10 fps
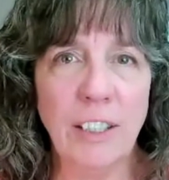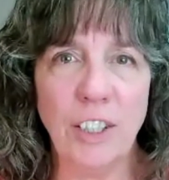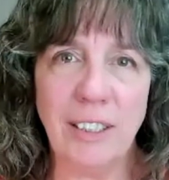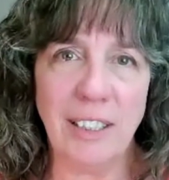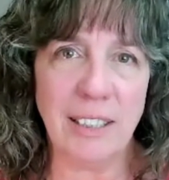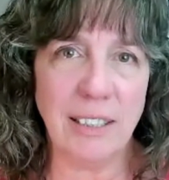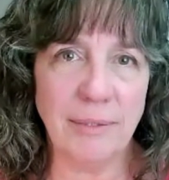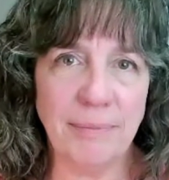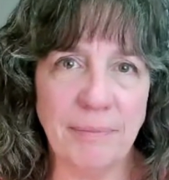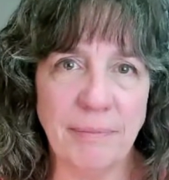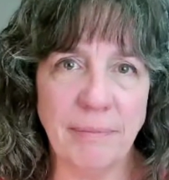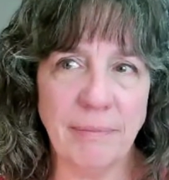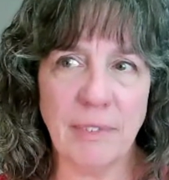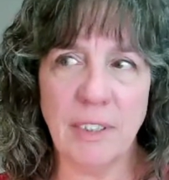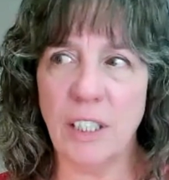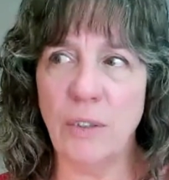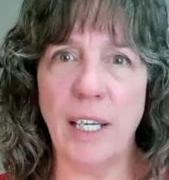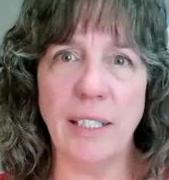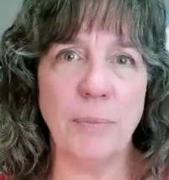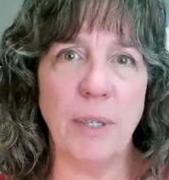Goodness. Still
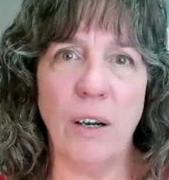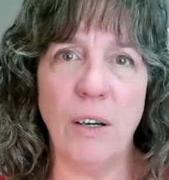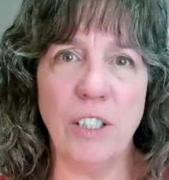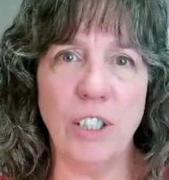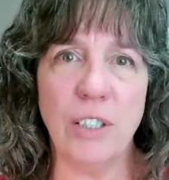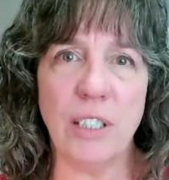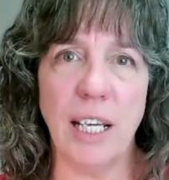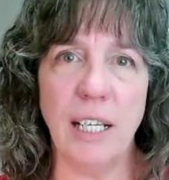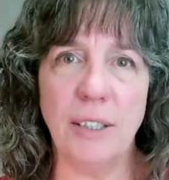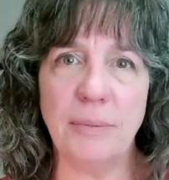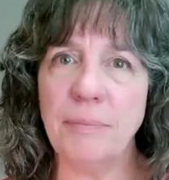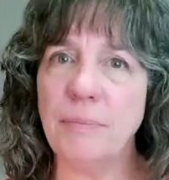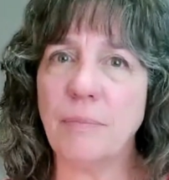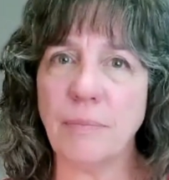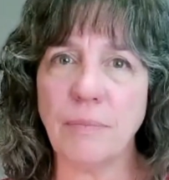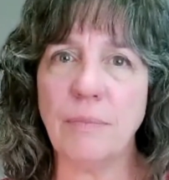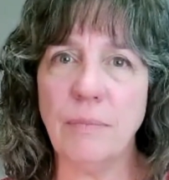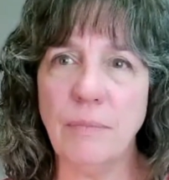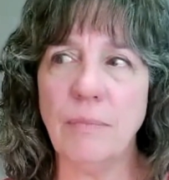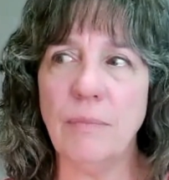gets me all these years later.
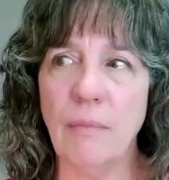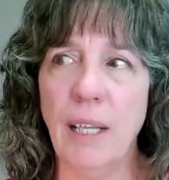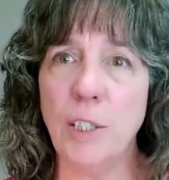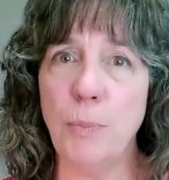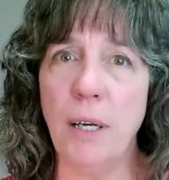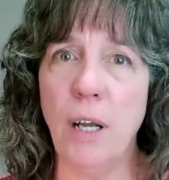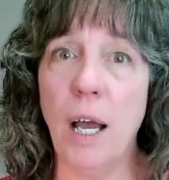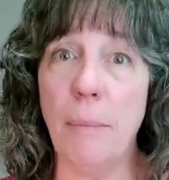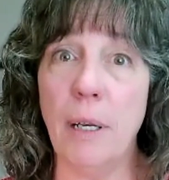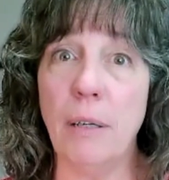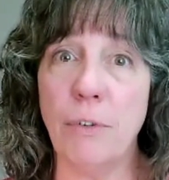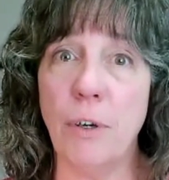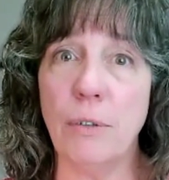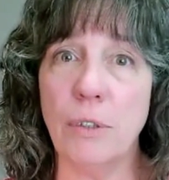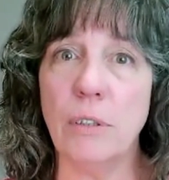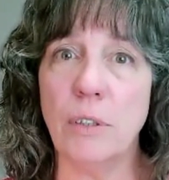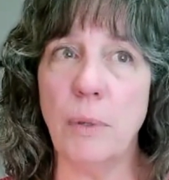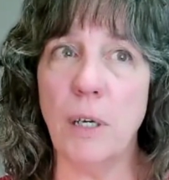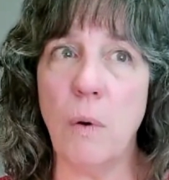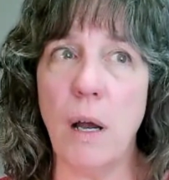It's been a hot minute, folks. It's
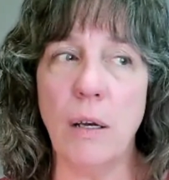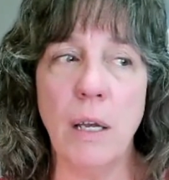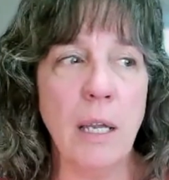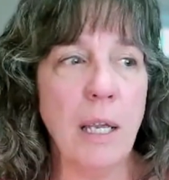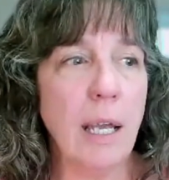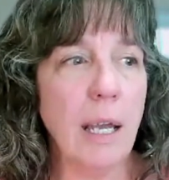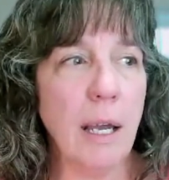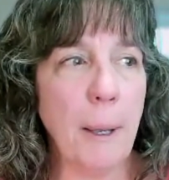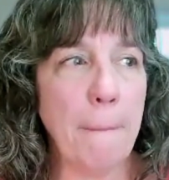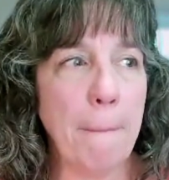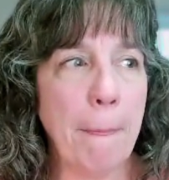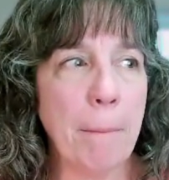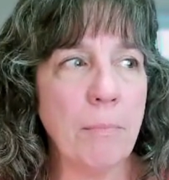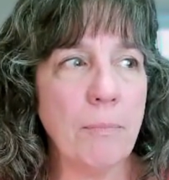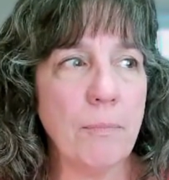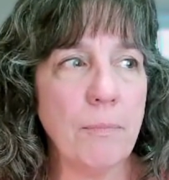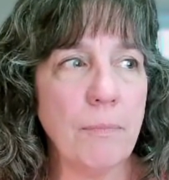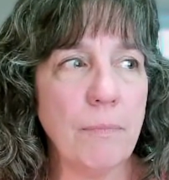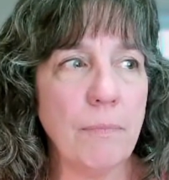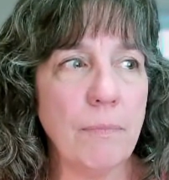been a while. Um,
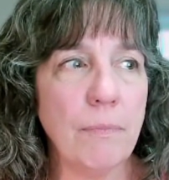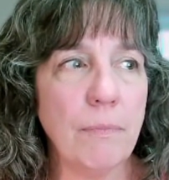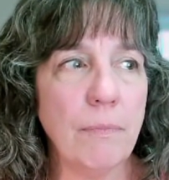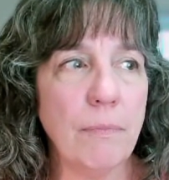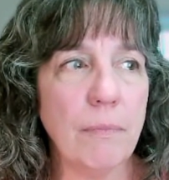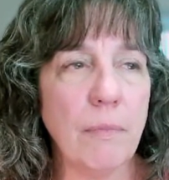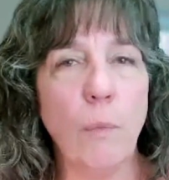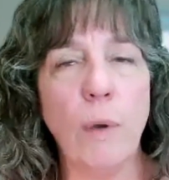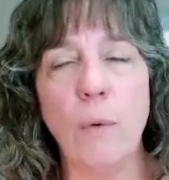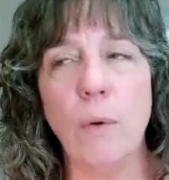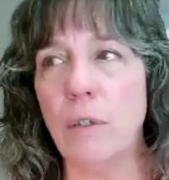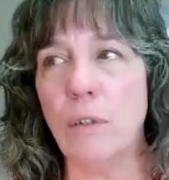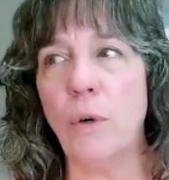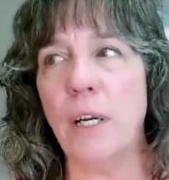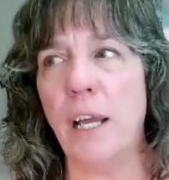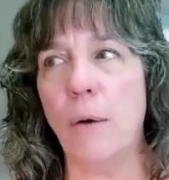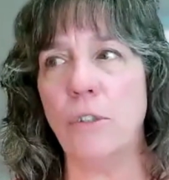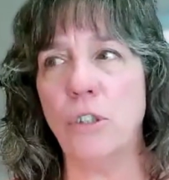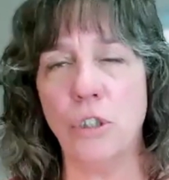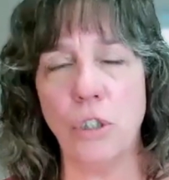we were Lori and I
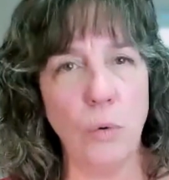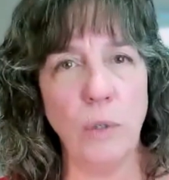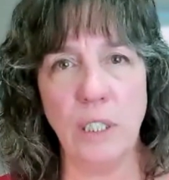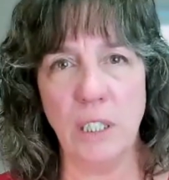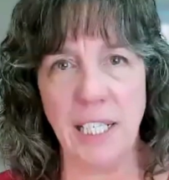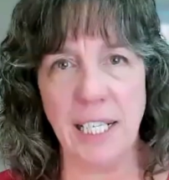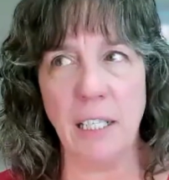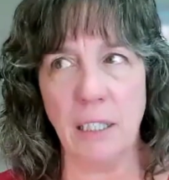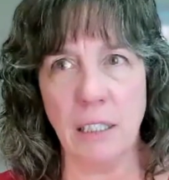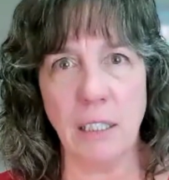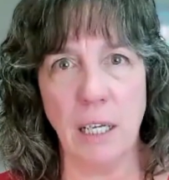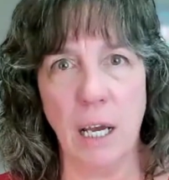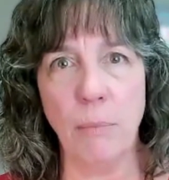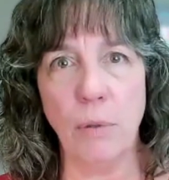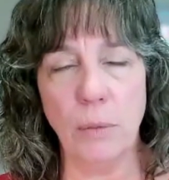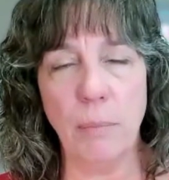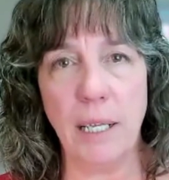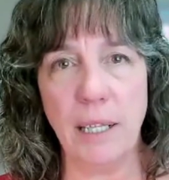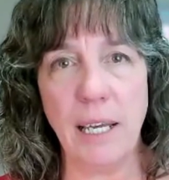were so ridiculously humbled by